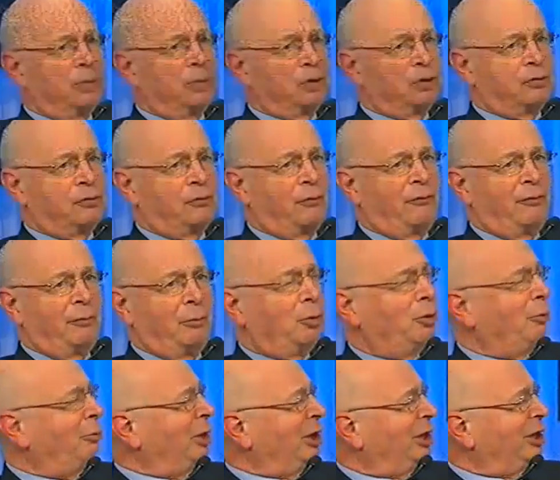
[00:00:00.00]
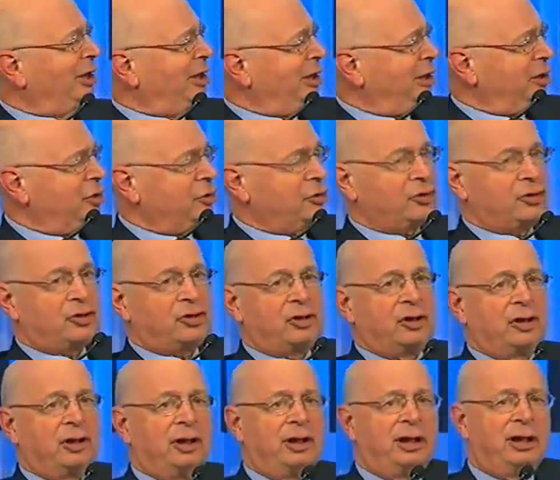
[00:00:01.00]
which is of a
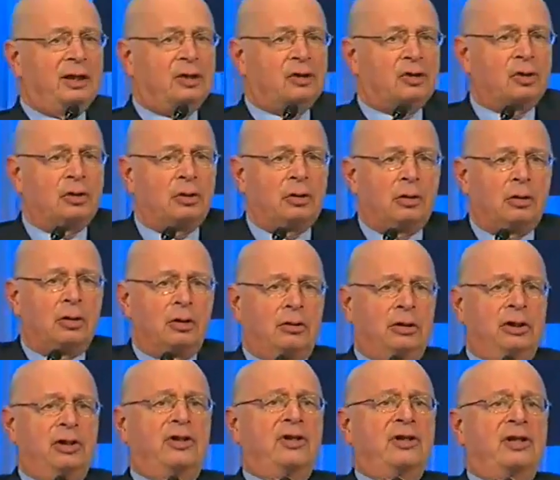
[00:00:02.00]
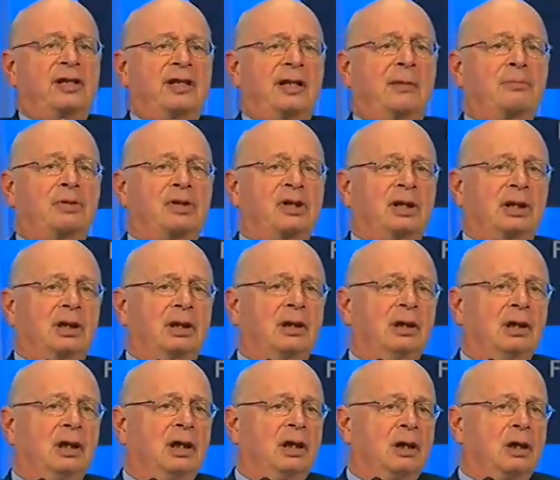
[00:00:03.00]
momentaneous nature, or is it something
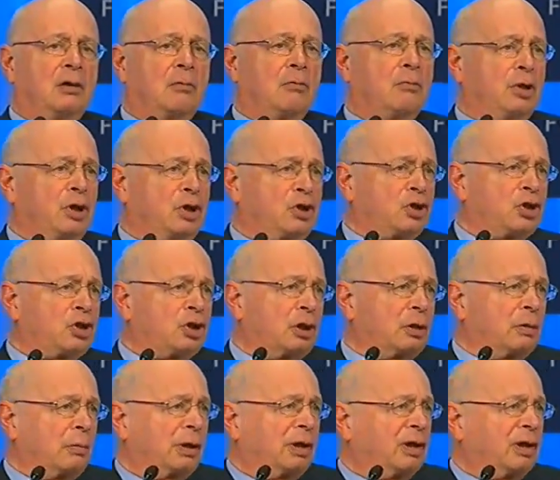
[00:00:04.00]
which,